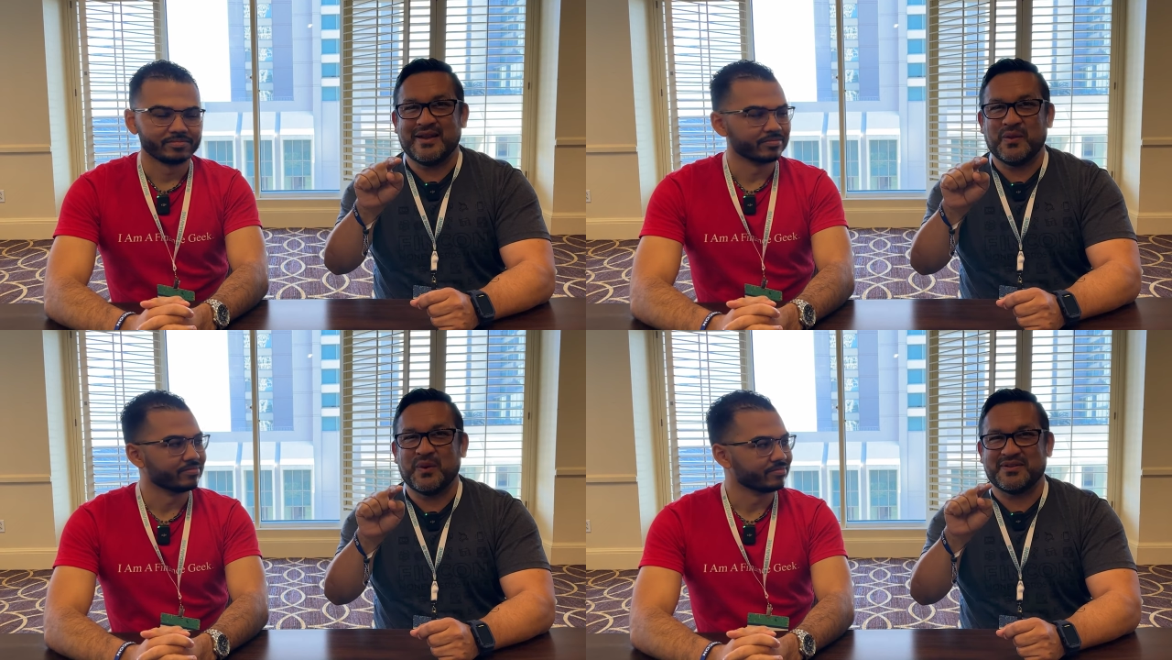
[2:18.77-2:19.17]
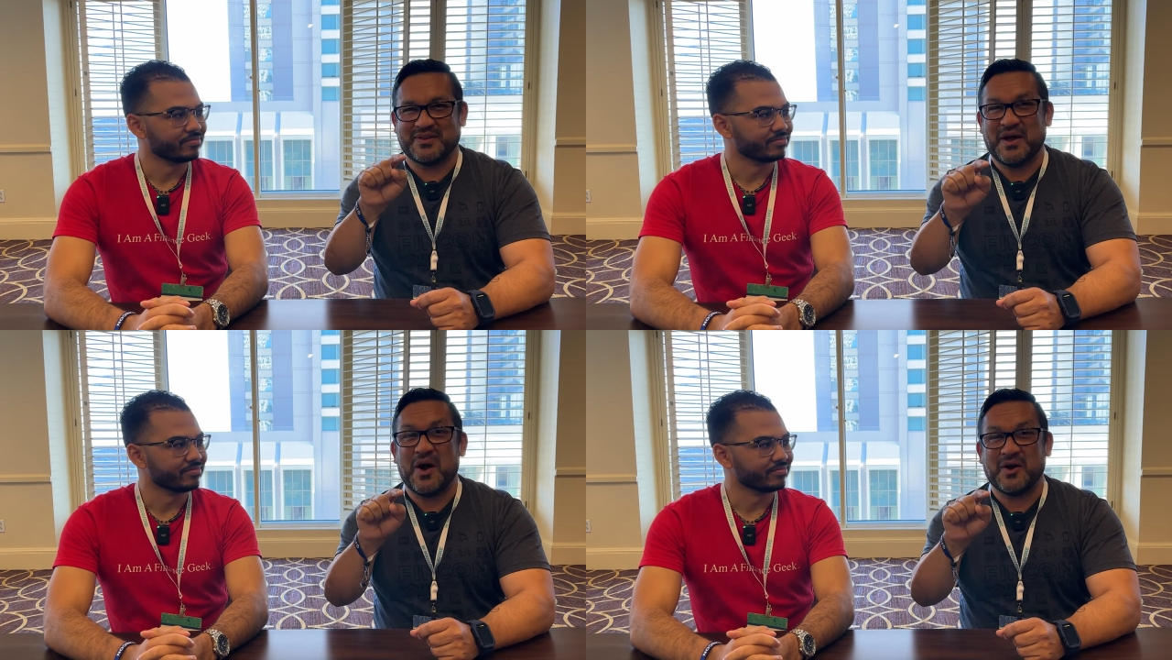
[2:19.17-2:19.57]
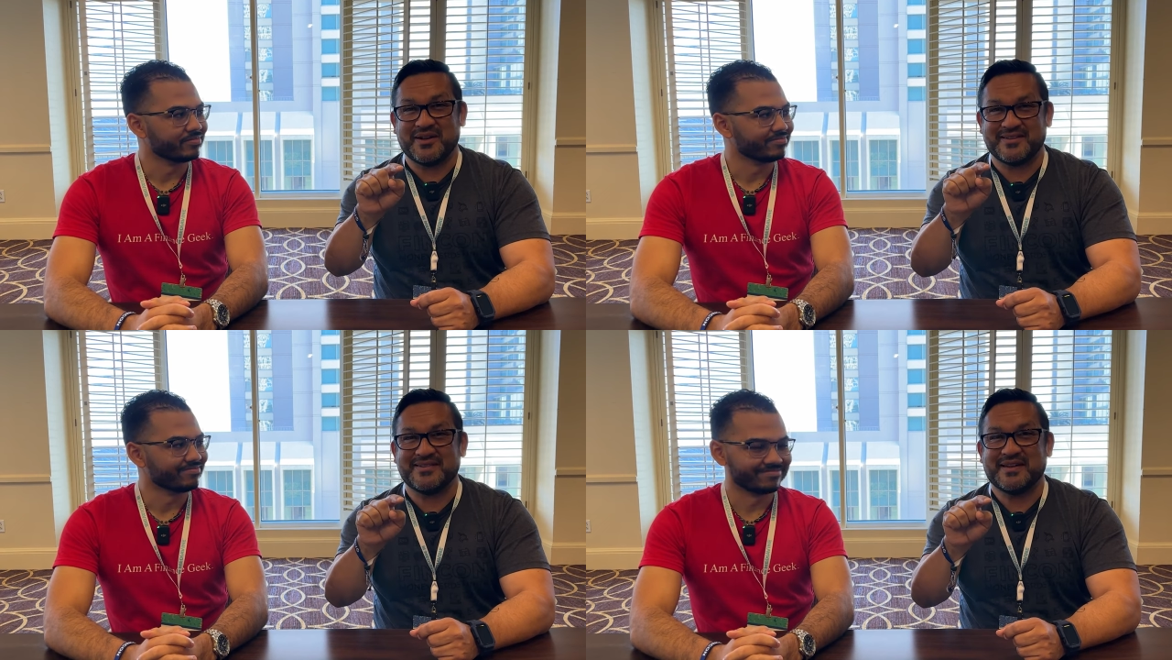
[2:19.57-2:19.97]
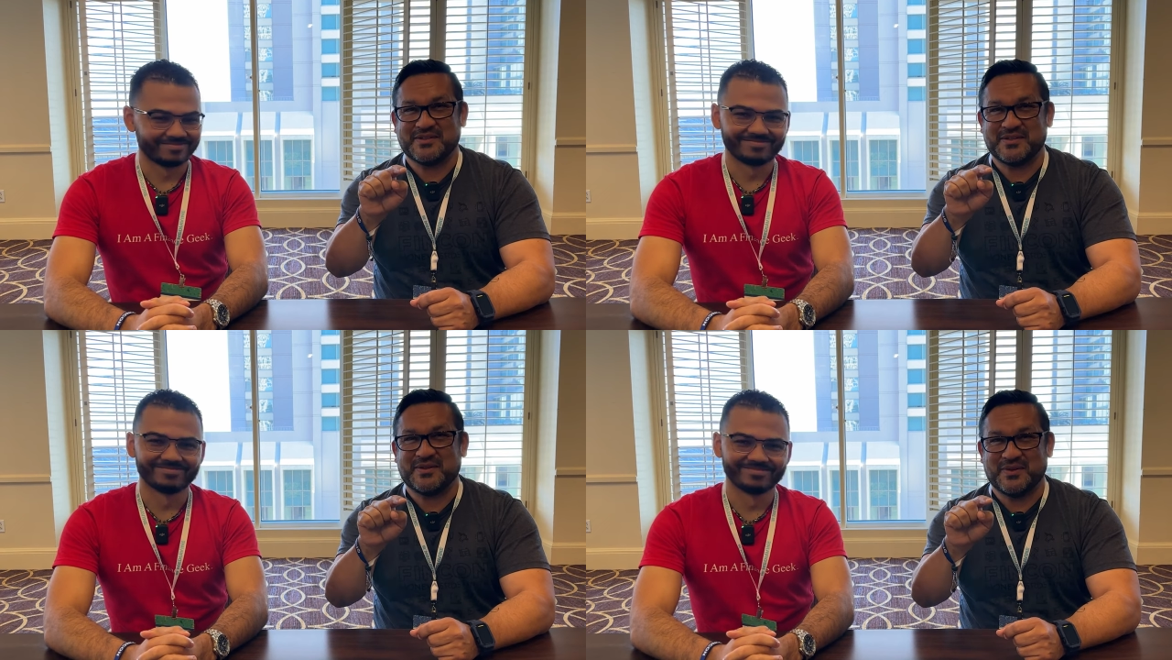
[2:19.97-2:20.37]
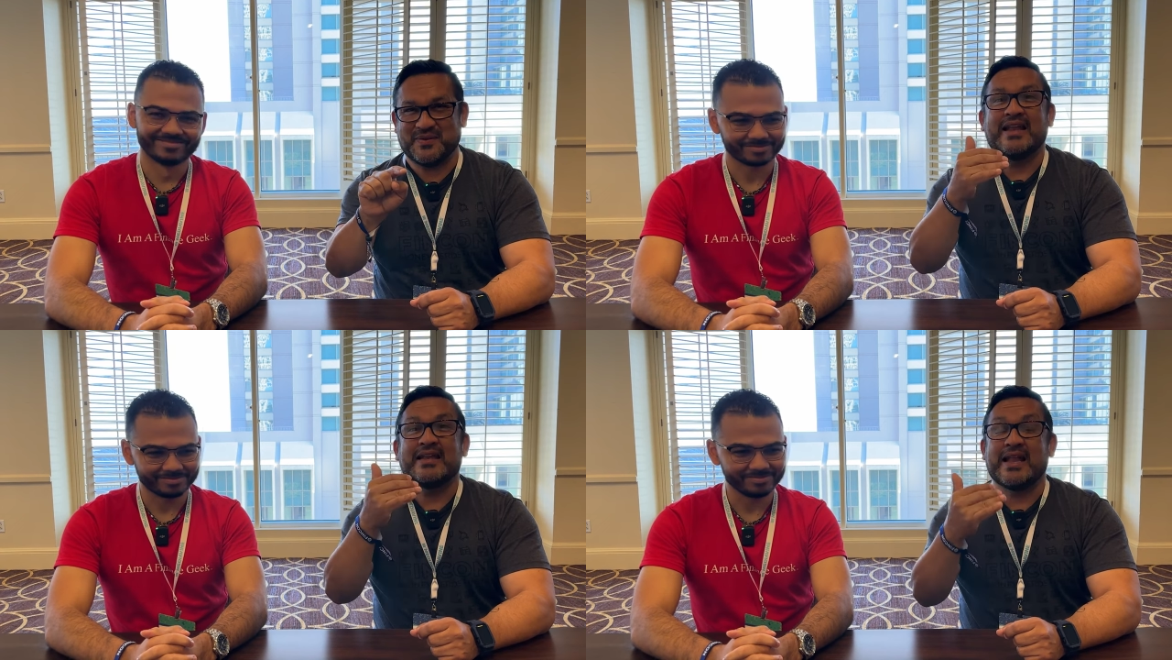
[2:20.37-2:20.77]
Speaker 1: was the hardest thing to do.
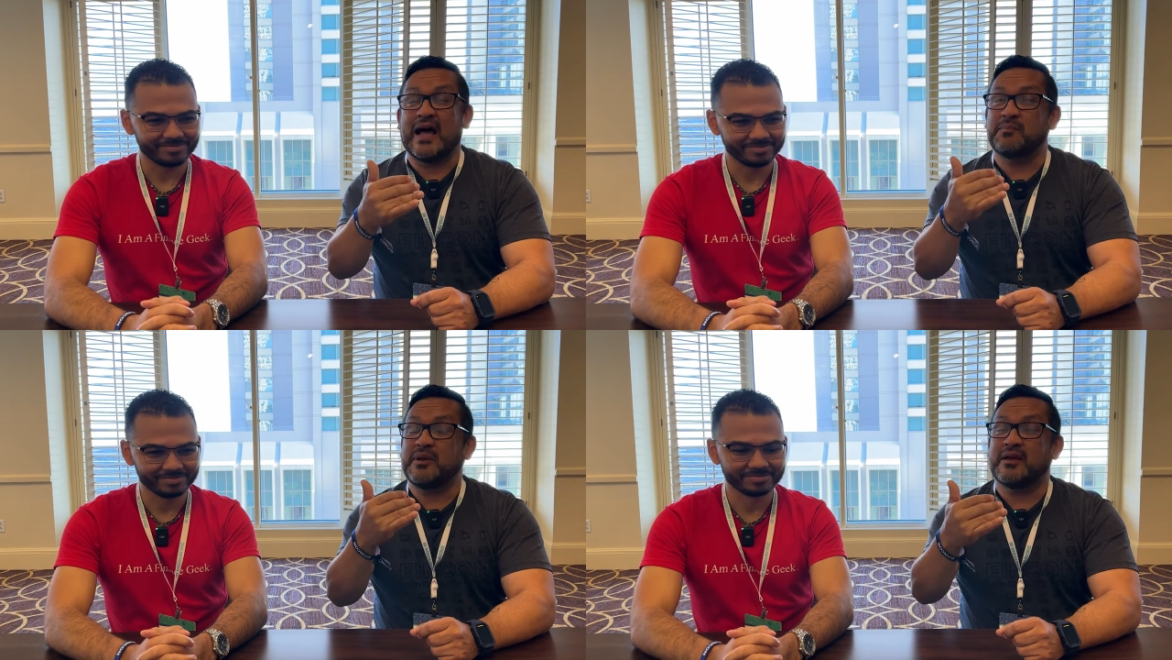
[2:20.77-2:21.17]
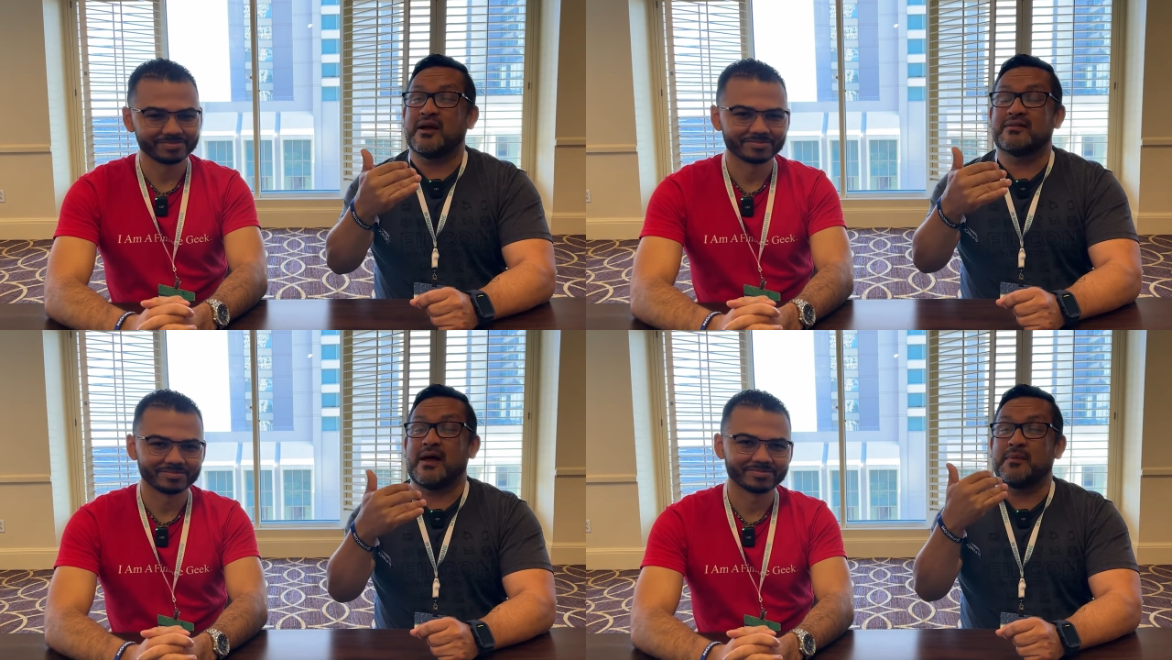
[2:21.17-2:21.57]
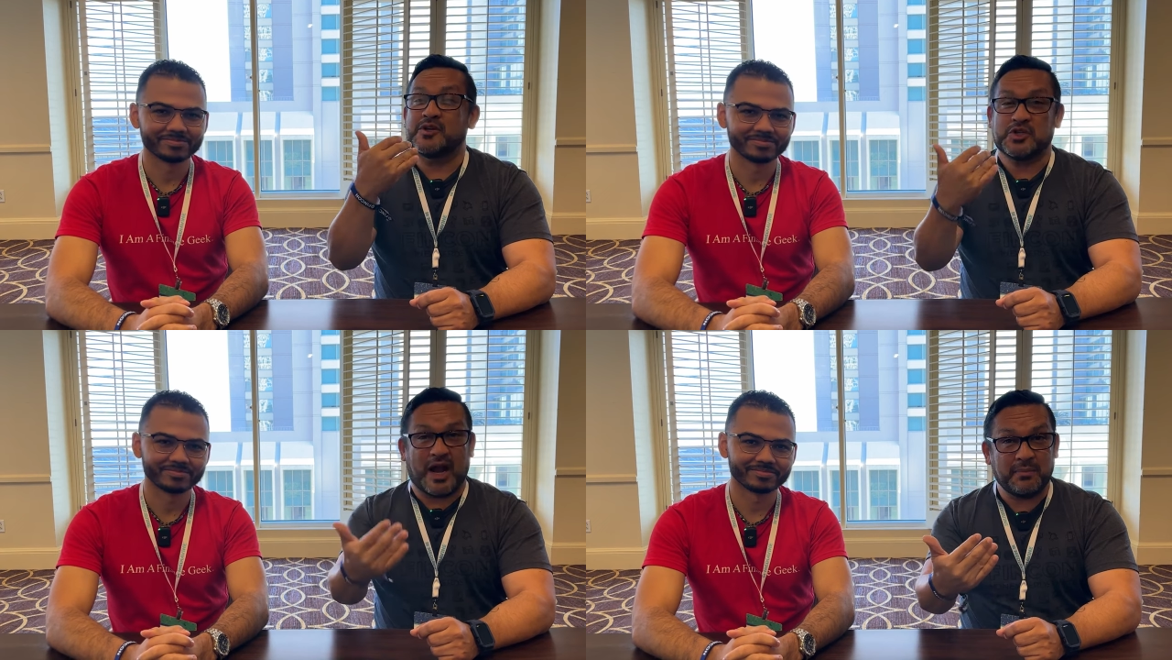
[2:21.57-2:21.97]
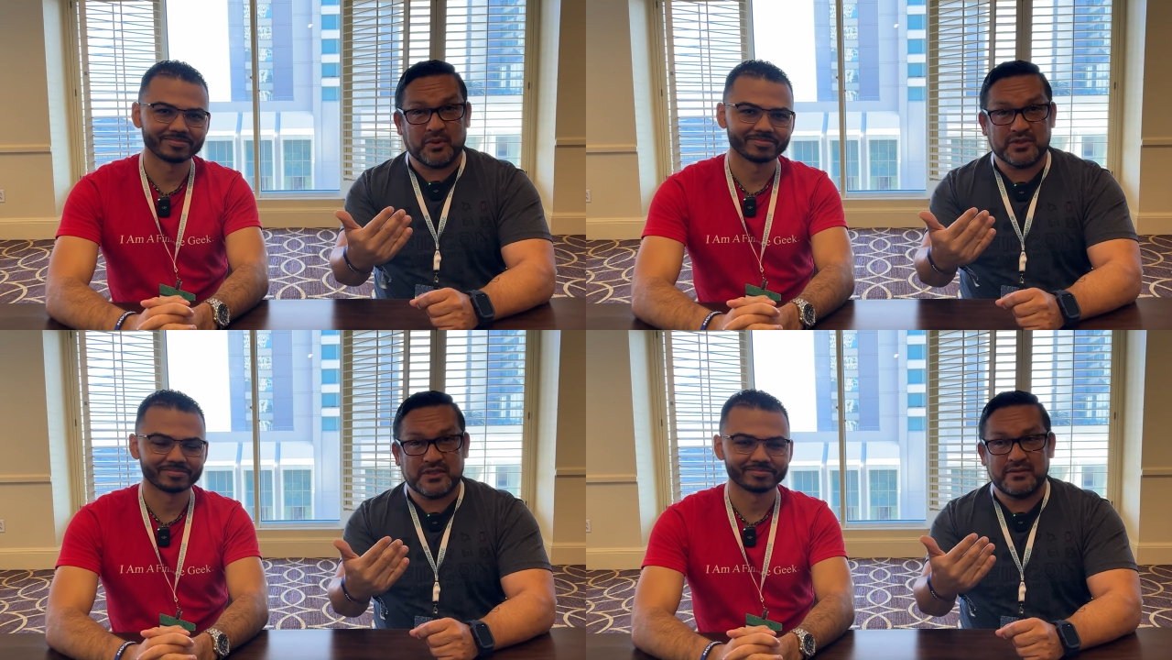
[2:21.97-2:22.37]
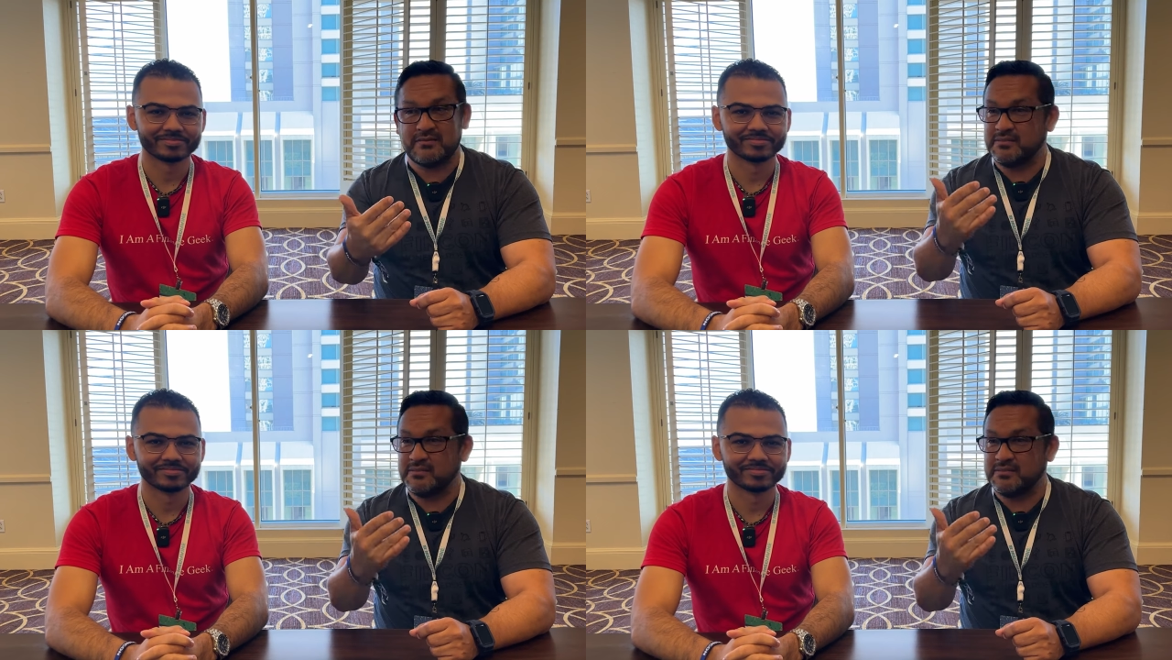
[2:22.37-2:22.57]
Not because I'm a shy person,